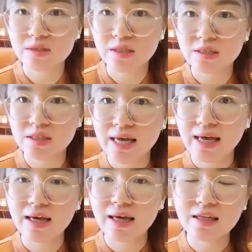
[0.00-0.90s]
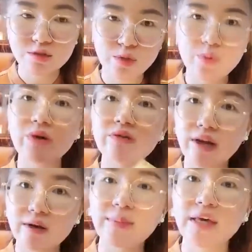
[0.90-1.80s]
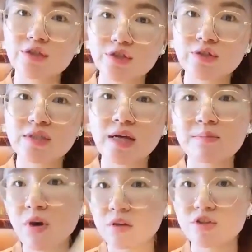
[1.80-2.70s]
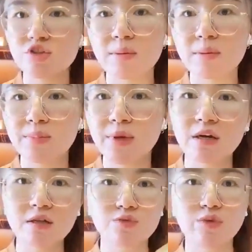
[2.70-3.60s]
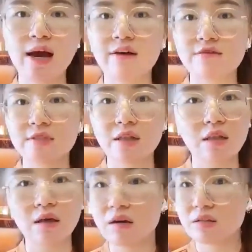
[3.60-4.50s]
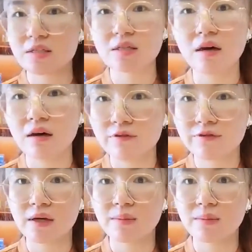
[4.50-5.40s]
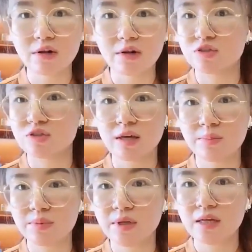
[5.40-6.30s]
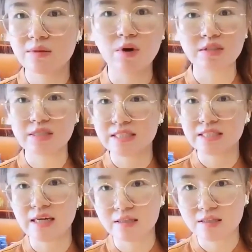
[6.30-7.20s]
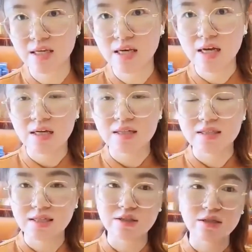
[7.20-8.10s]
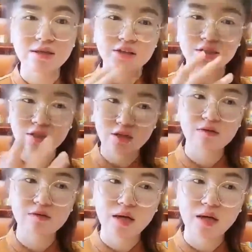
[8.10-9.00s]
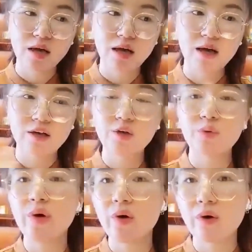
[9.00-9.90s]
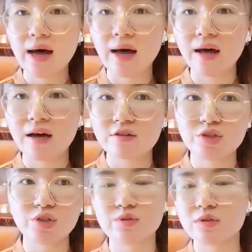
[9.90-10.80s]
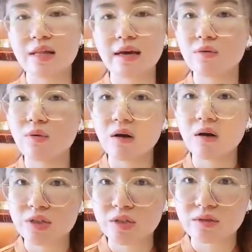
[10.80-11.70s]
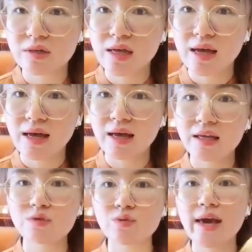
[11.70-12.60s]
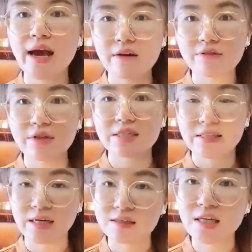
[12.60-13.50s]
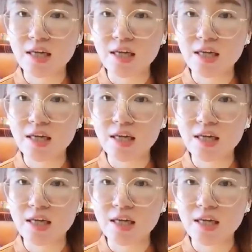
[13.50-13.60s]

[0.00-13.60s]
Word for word: and we will recommend you some box shape because we have done lots of the box shape, box okay. design. Okay. So so uh, you will uh, choose like one or two and we have the design team